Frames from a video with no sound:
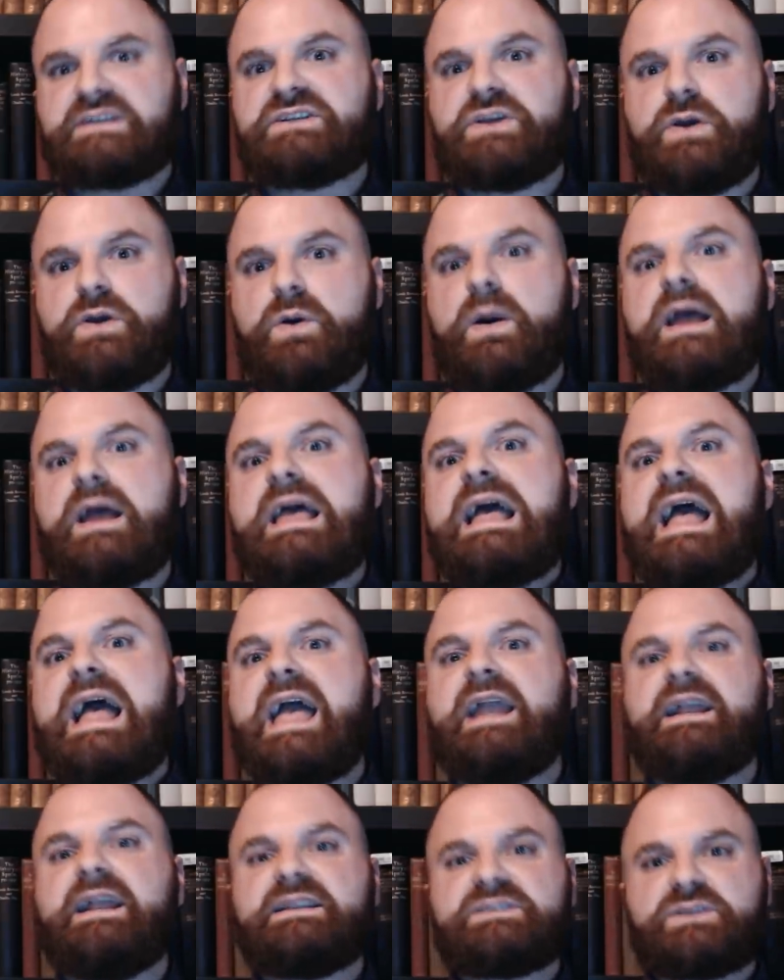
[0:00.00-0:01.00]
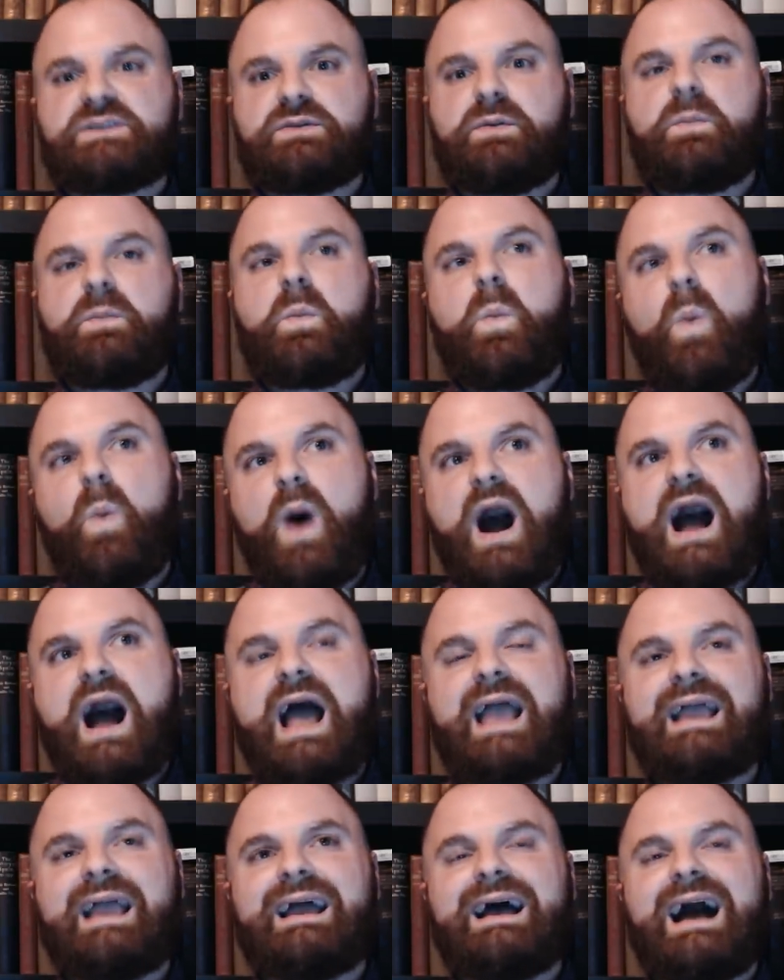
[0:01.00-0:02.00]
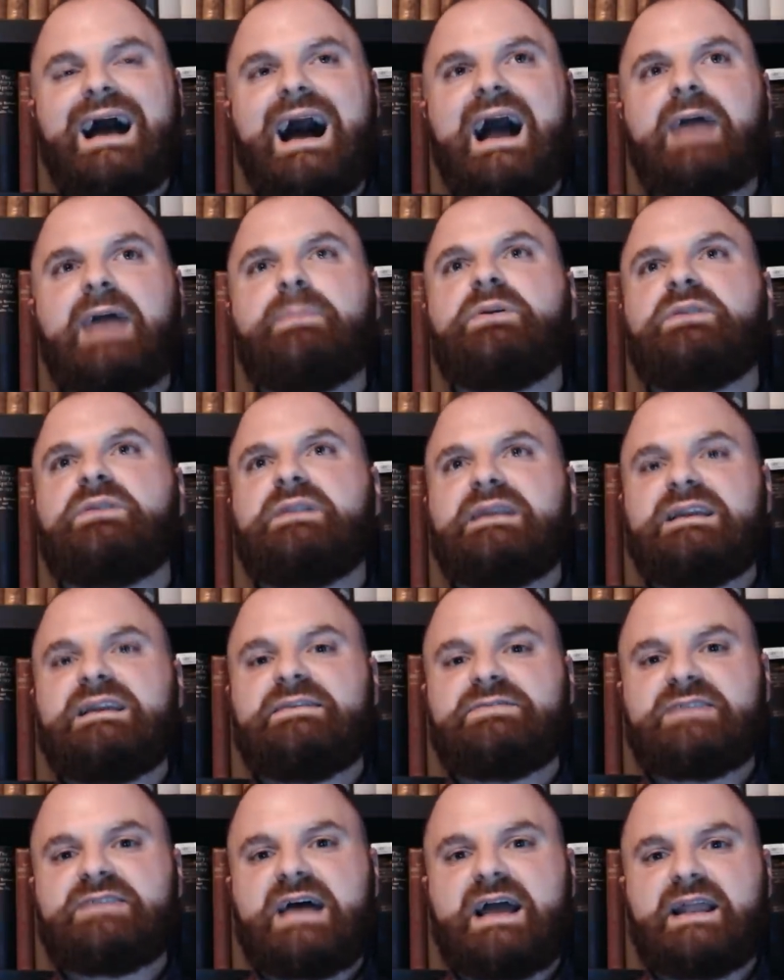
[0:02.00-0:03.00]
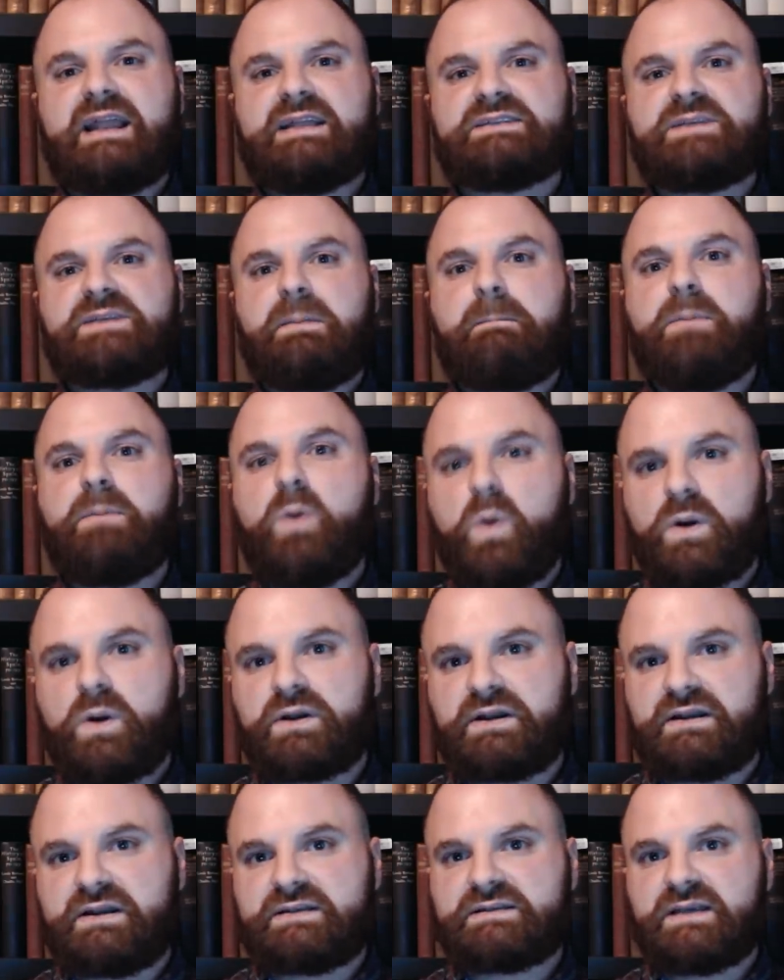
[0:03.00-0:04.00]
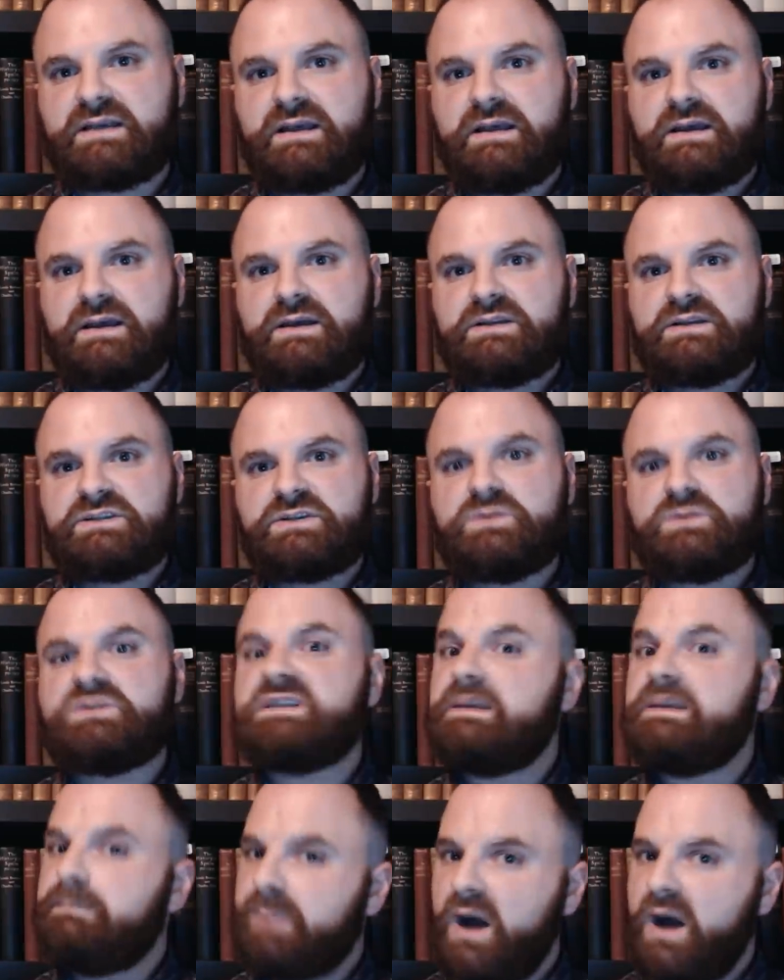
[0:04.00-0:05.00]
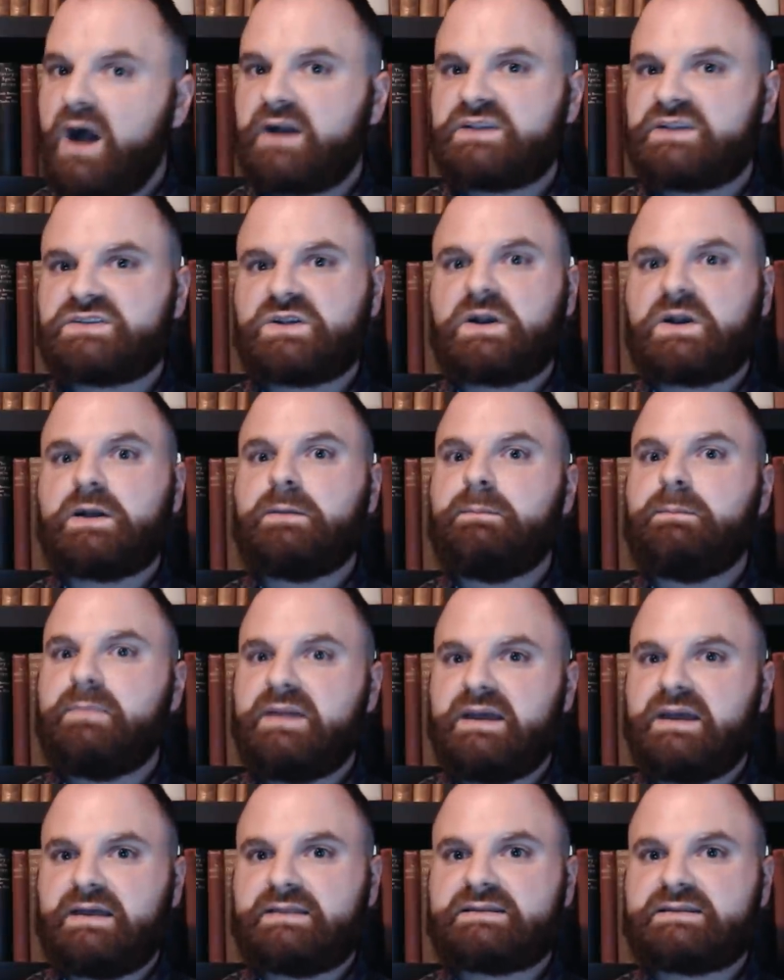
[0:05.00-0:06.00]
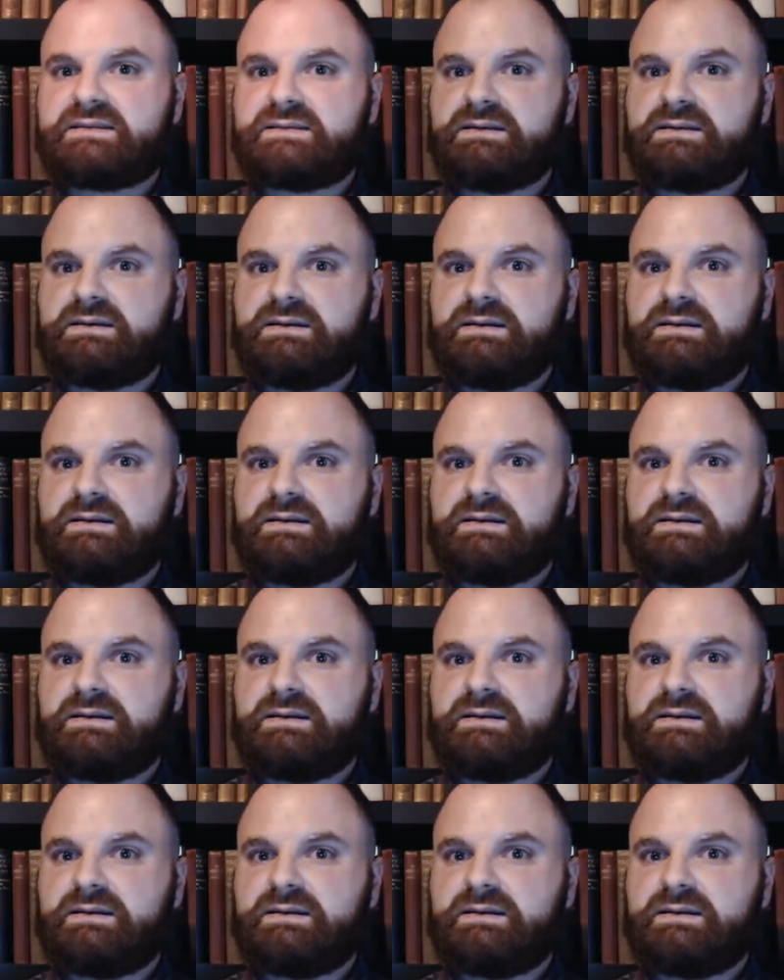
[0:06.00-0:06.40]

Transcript: to, and it's why I believe that it's important to debunk certain myths,